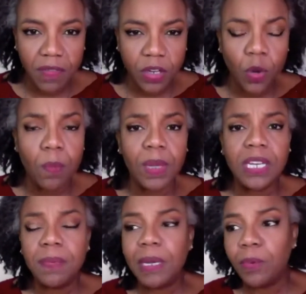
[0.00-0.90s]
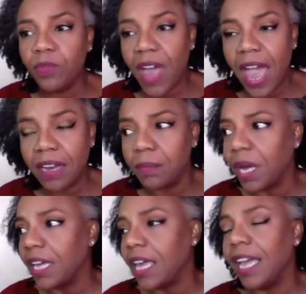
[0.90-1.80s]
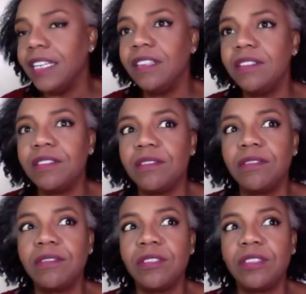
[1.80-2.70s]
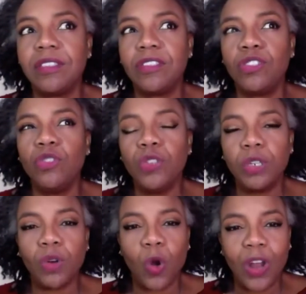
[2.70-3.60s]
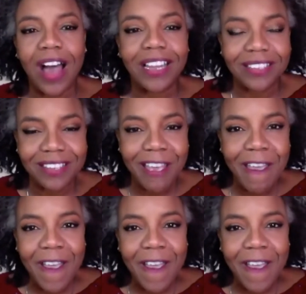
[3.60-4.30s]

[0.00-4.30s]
I know many people who've had it. My 82-year-old aunt